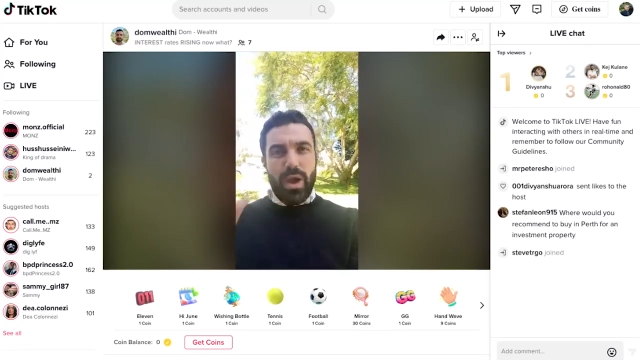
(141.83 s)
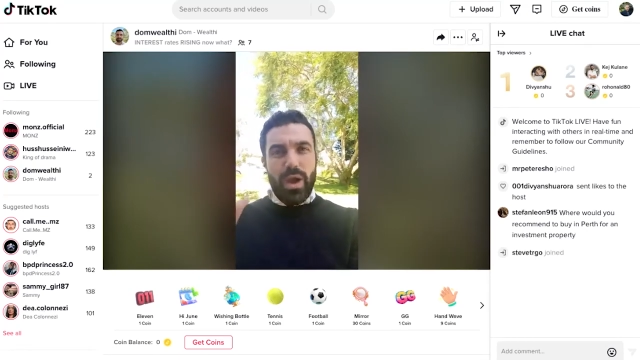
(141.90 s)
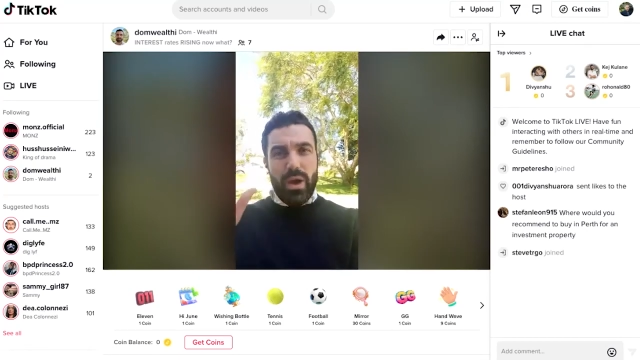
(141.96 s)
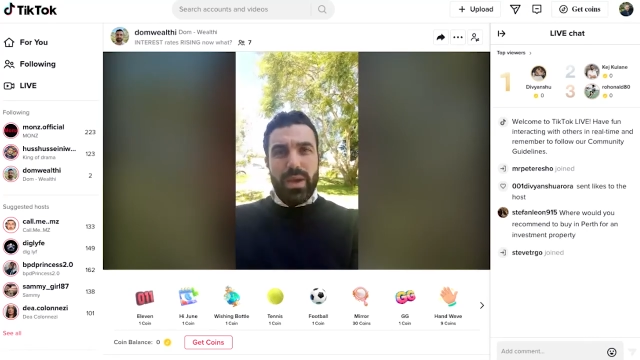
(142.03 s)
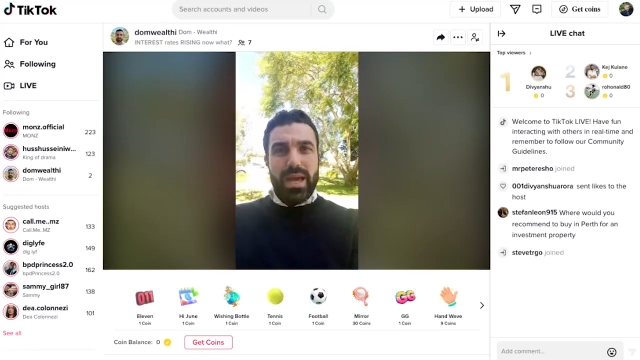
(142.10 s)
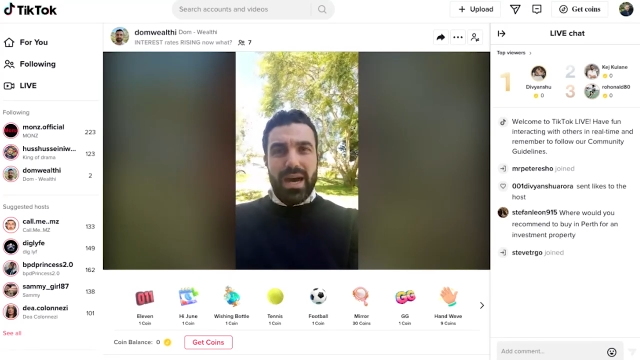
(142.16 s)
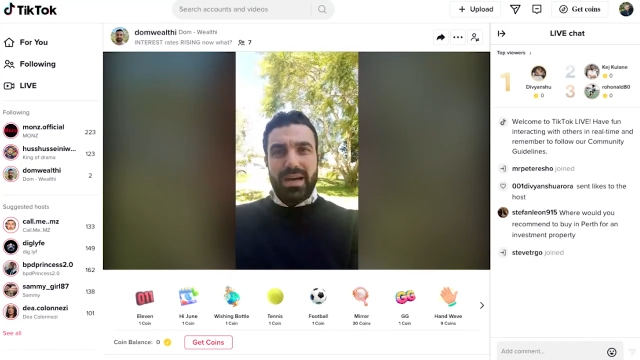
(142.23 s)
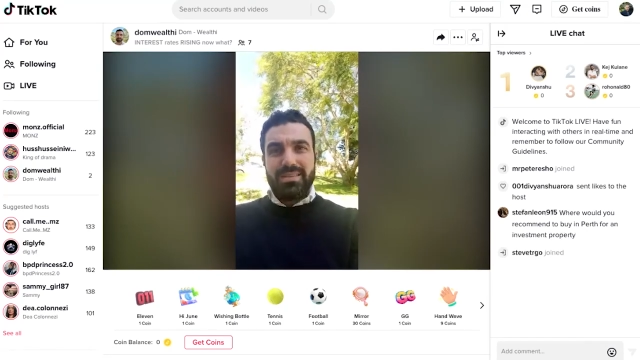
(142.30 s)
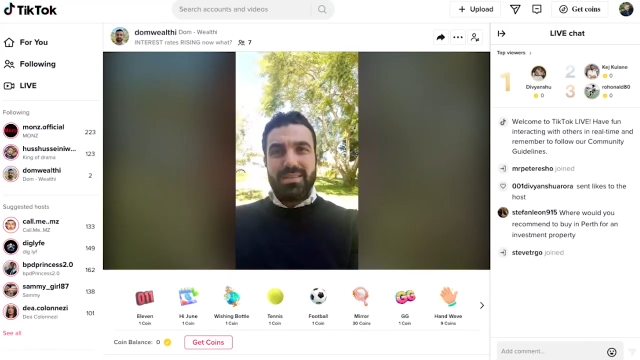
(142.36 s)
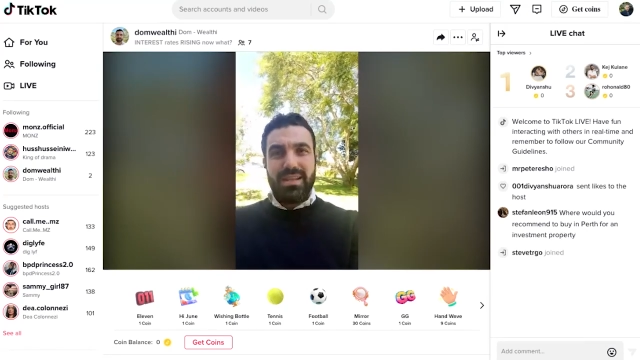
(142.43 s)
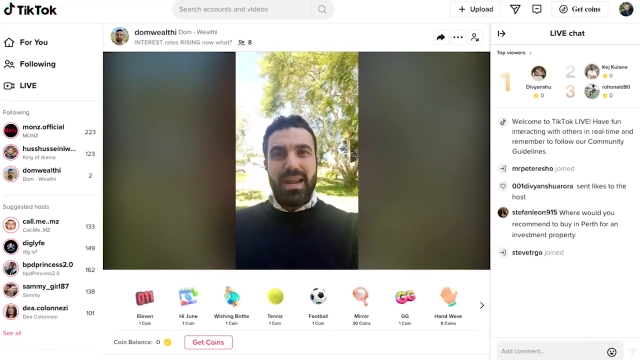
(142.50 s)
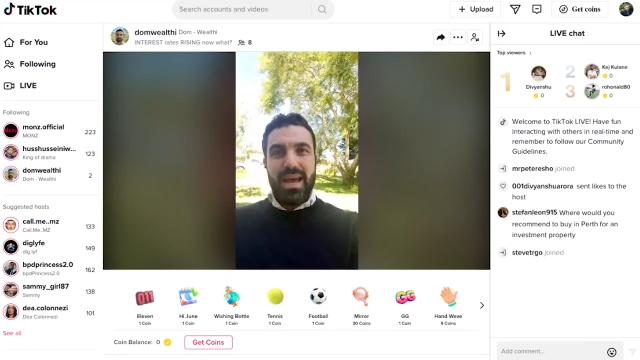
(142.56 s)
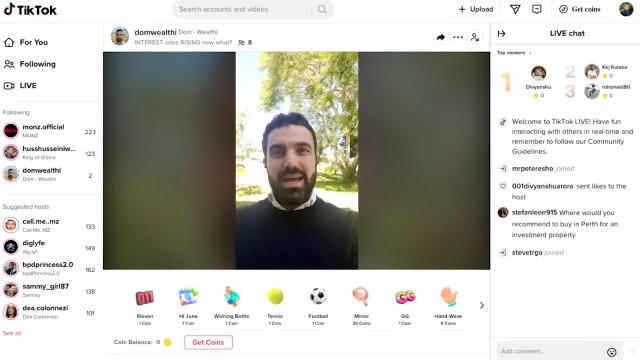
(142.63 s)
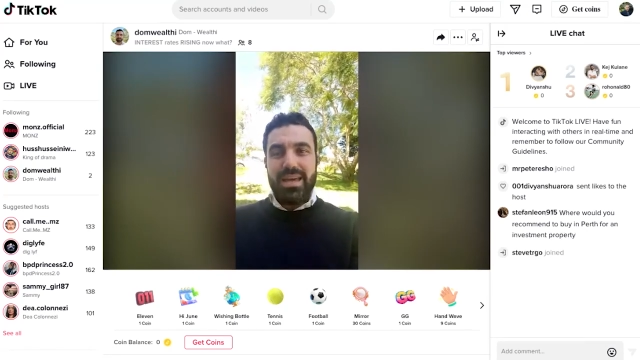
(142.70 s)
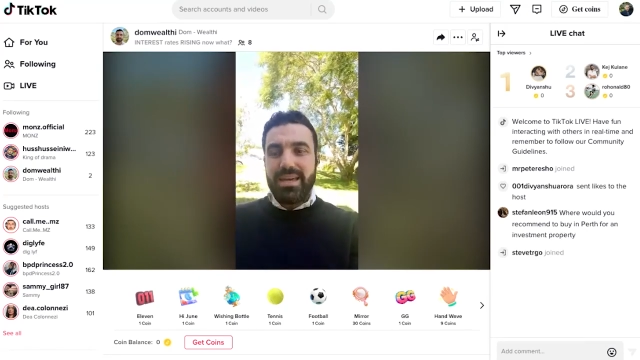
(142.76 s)
Where we
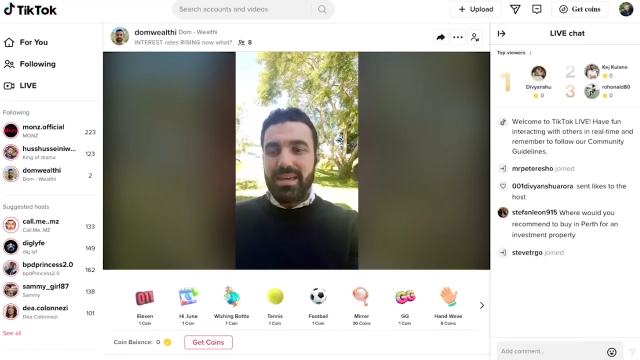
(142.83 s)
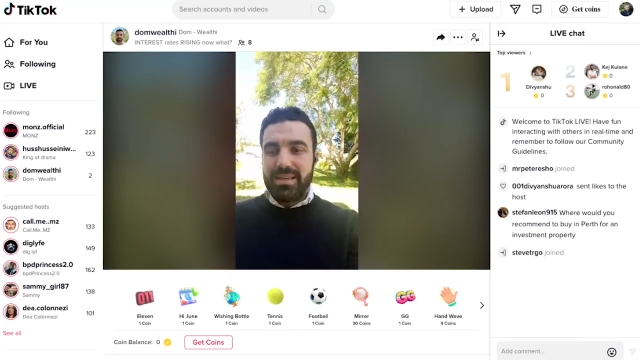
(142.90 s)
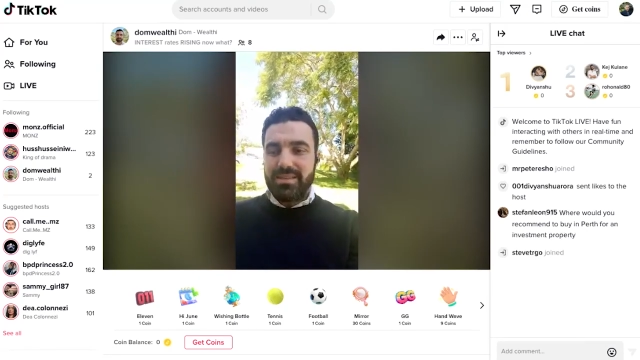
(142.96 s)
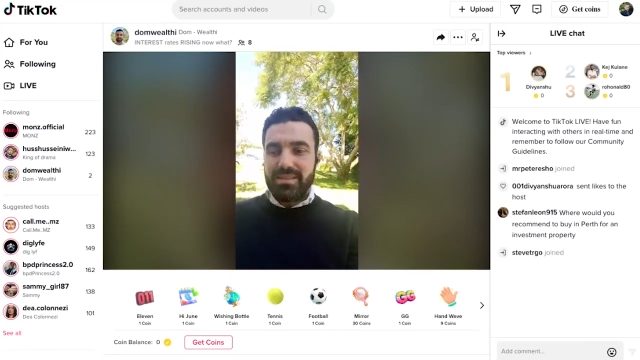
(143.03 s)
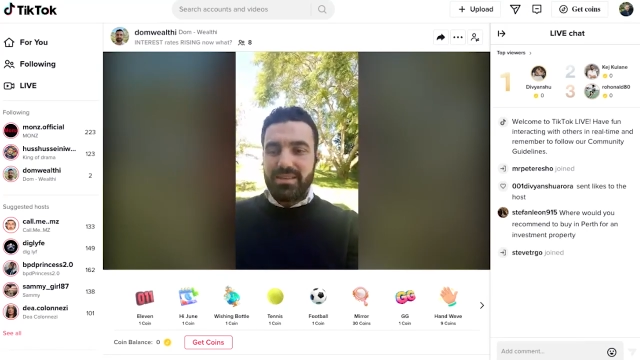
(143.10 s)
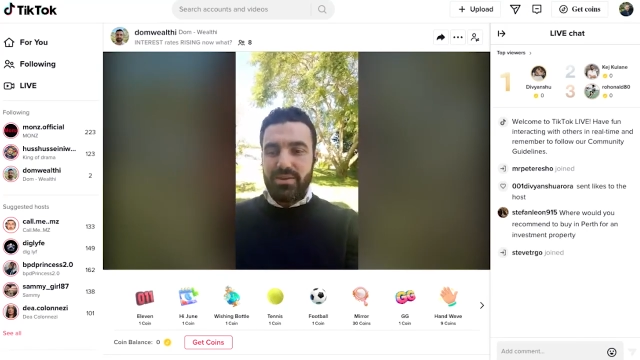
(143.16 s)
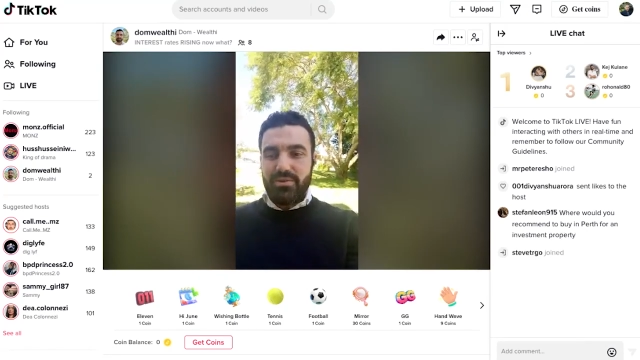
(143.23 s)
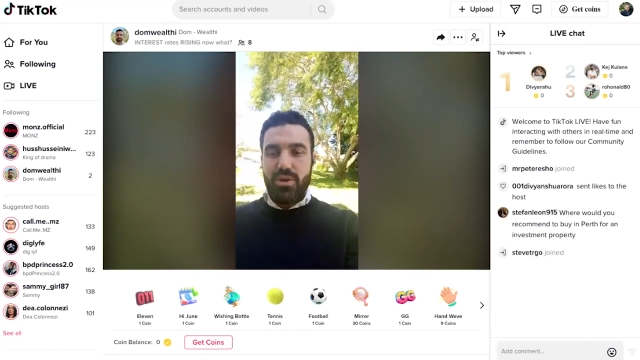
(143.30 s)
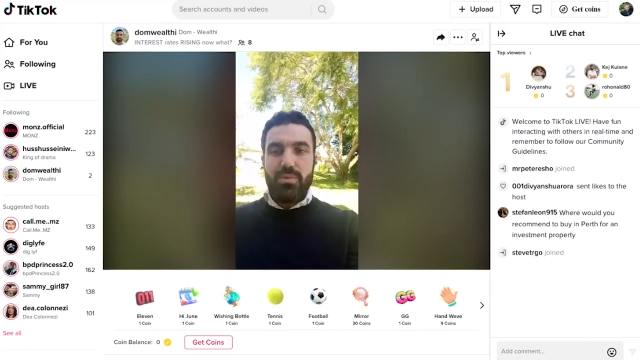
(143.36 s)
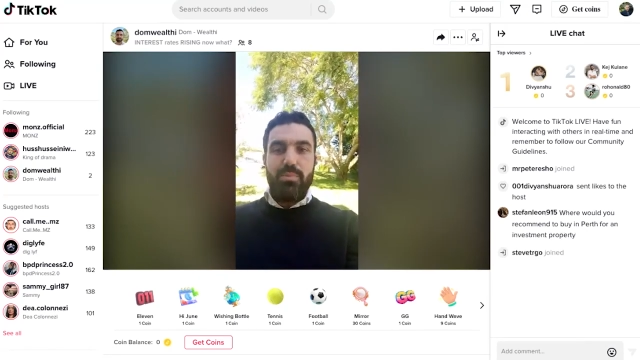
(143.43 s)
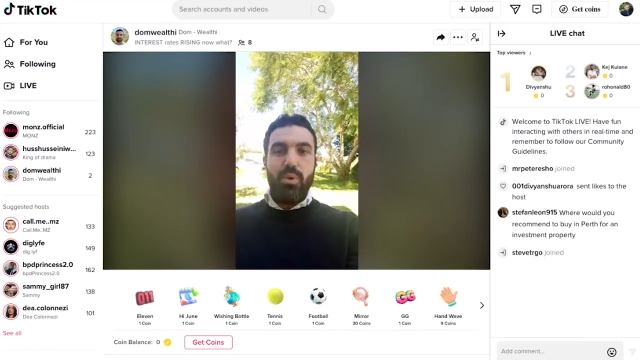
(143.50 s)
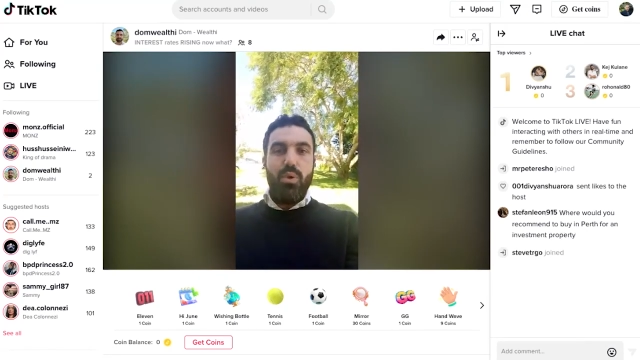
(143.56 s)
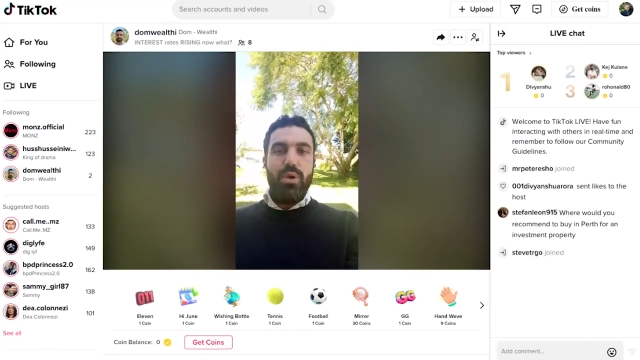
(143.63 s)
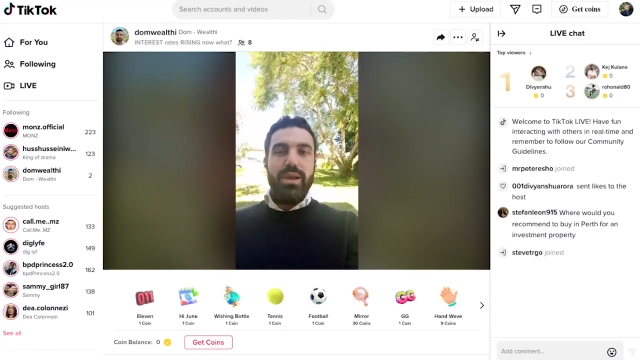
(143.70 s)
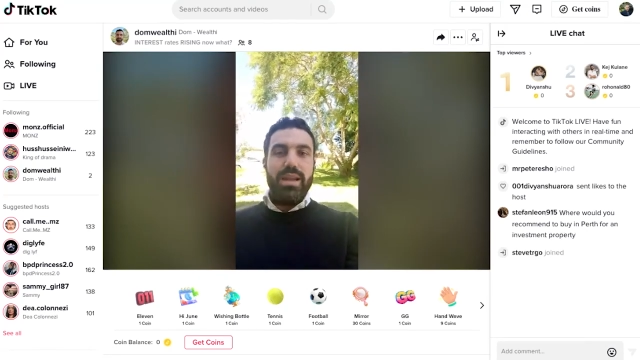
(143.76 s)
are today is
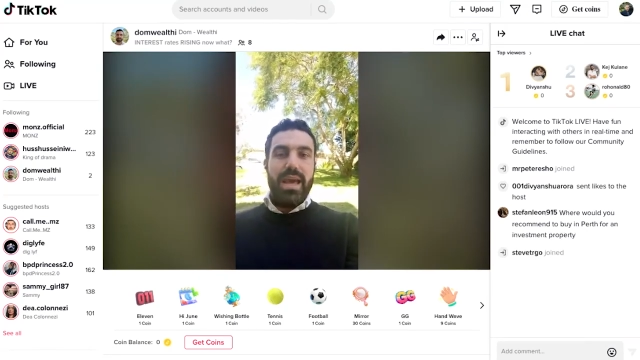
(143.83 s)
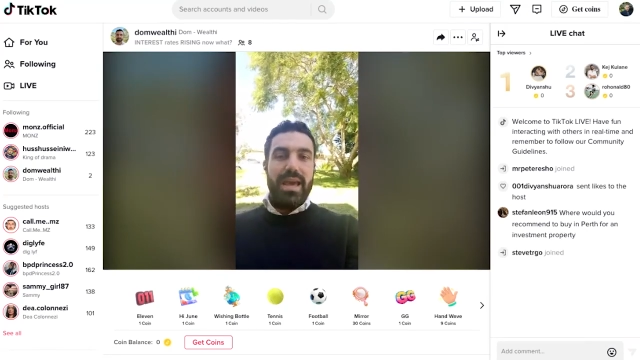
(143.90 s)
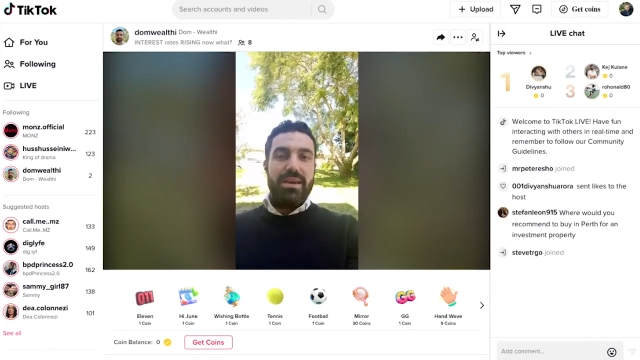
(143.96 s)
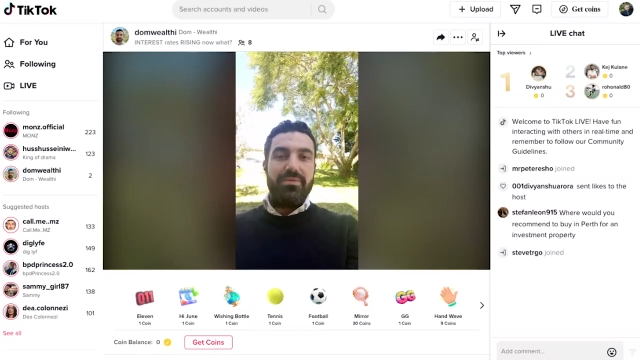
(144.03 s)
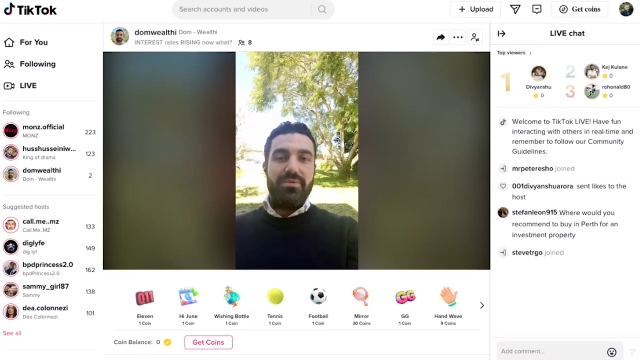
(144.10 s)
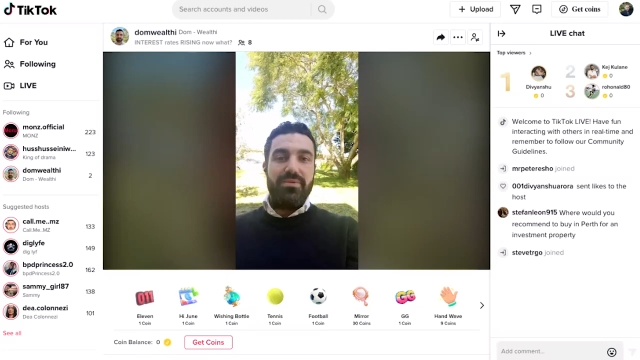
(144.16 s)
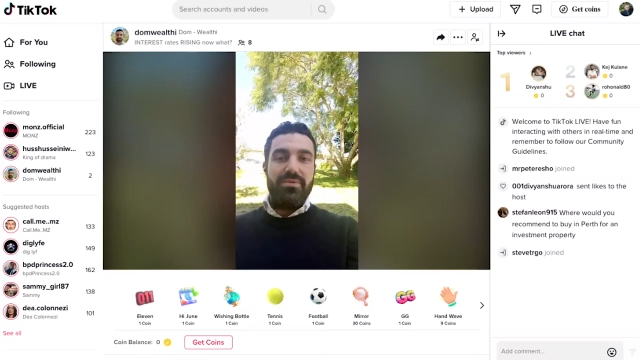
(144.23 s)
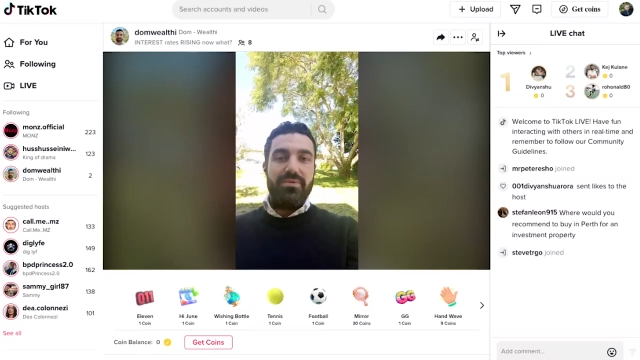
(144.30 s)
0.85%.